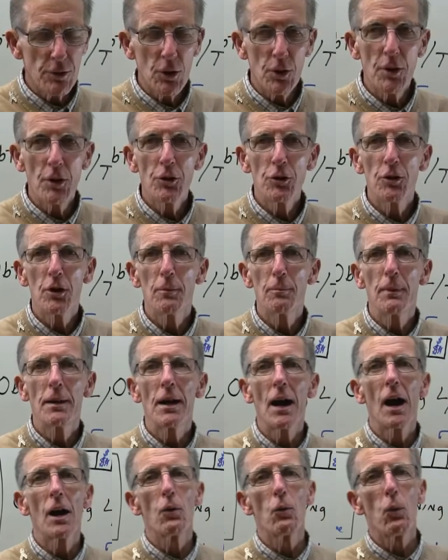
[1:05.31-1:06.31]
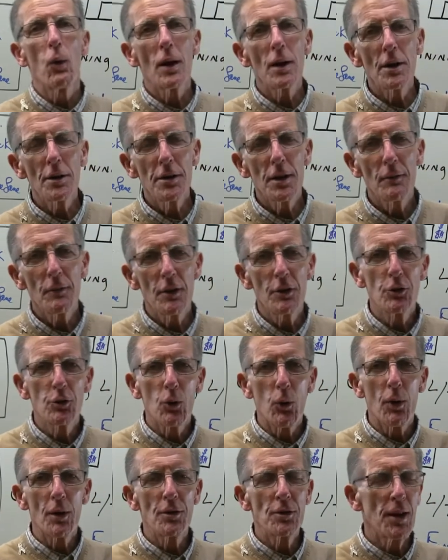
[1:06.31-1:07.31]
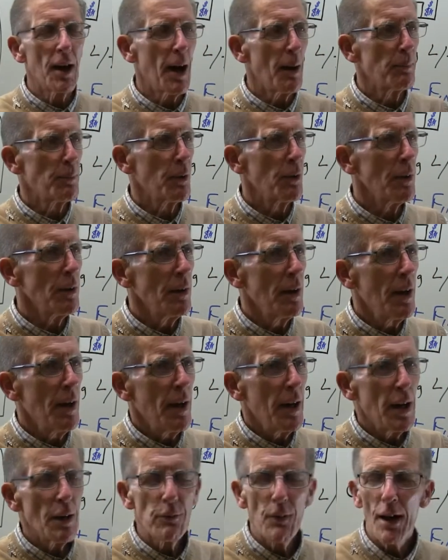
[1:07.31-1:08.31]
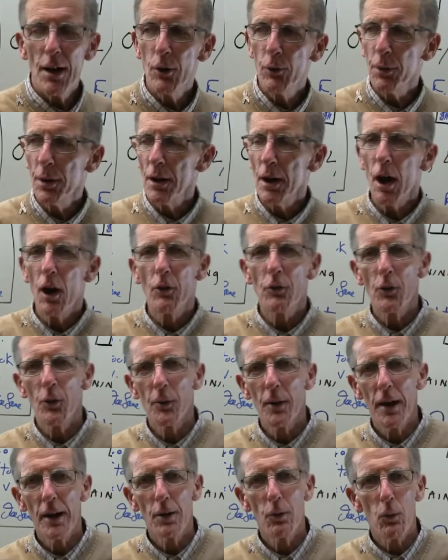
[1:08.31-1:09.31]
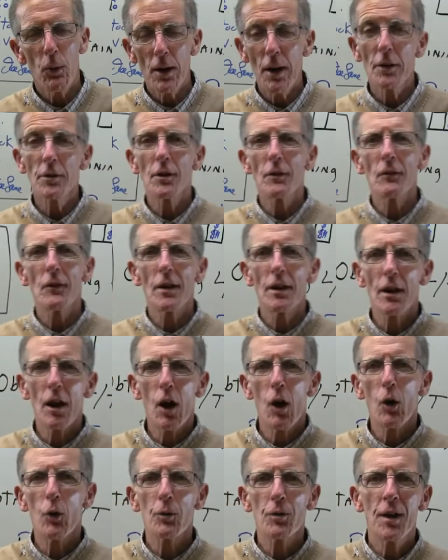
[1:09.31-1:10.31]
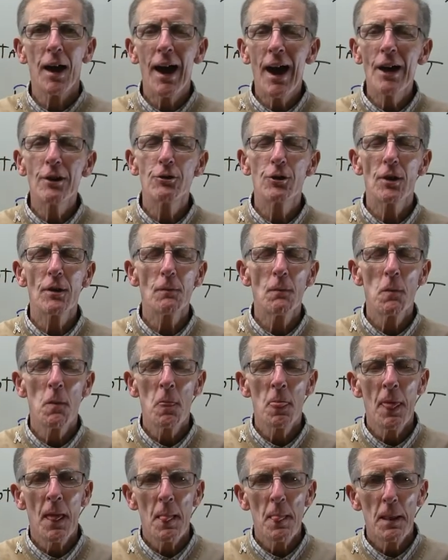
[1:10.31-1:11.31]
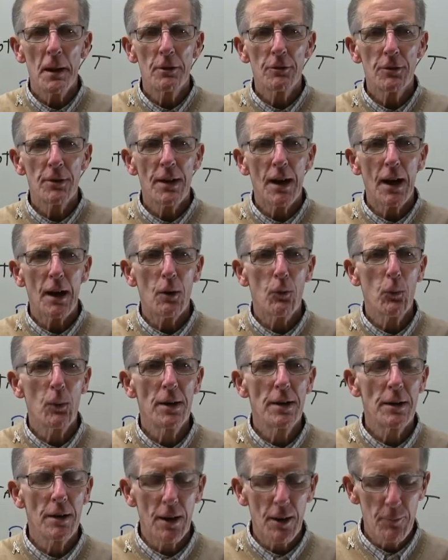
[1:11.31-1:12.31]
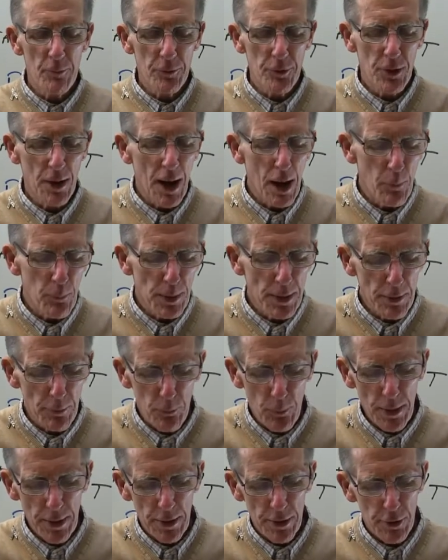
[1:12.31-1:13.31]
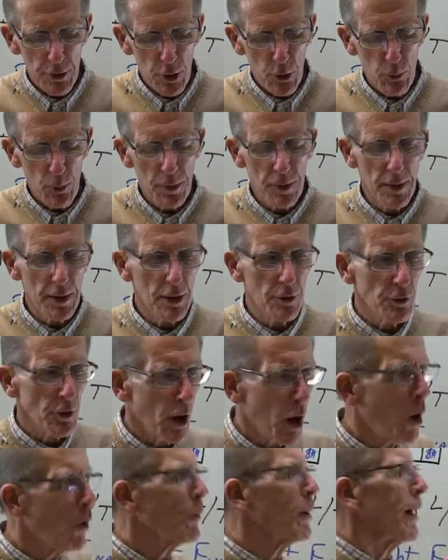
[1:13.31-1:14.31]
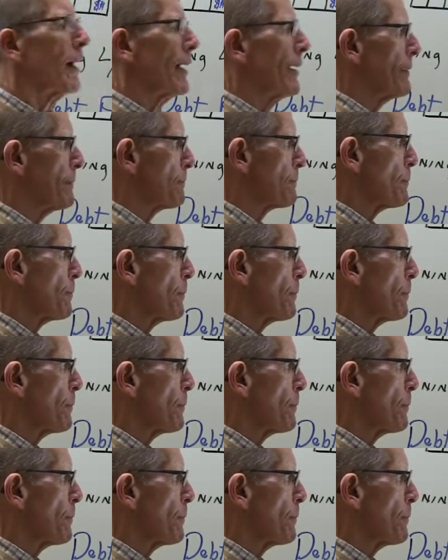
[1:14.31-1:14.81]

So this should be a relatively short chapter if I don't get off on a relatively long tangent and see how we uh, see how we can do with this. Okay.